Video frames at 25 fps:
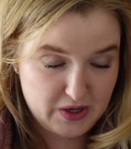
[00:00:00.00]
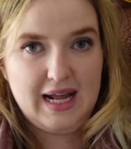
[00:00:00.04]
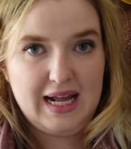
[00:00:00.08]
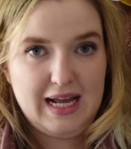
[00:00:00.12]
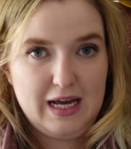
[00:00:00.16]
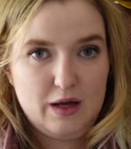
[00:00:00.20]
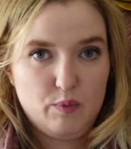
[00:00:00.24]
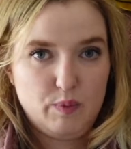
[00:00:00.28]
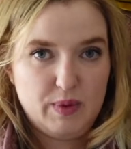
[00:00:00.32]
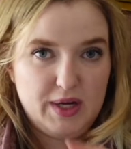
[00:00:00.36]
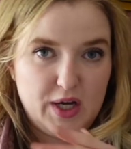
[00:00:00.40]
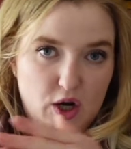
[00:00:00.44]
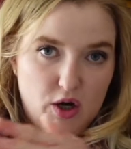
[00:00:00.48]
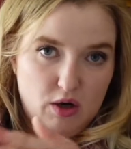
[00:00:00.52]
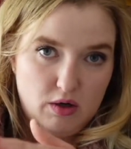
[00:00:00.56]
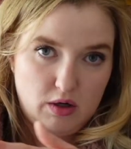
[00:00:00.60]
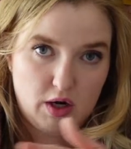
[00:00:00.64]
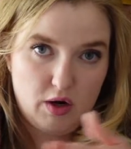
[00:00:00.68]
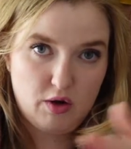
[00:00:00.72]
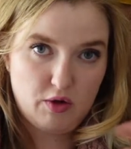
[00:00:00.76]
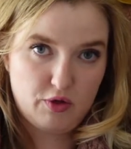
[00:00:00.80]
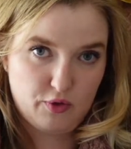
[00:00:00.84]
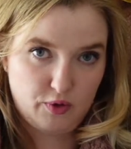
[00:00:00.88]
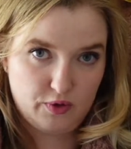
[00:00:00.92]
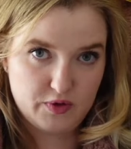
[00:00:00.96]
And we all
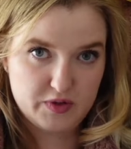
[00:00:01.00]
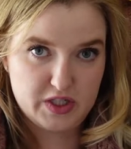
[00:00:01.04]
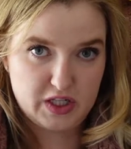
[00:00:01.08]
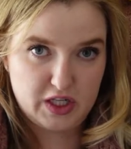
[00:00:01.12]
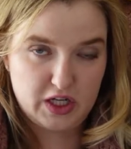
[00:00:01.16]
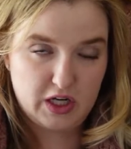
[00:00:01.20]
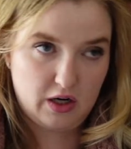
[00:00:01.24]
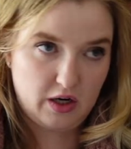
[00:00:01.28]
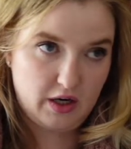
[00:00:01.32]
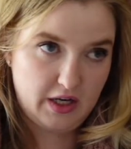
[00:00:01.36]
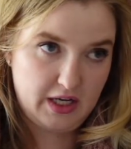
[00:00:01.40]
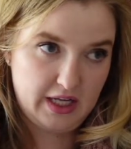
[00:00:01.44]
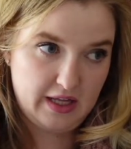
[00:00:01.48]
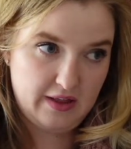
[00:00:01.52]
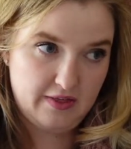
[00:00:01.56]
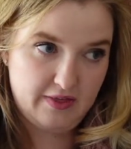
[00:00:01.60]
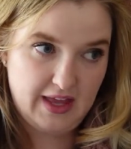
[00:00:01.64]
go through security.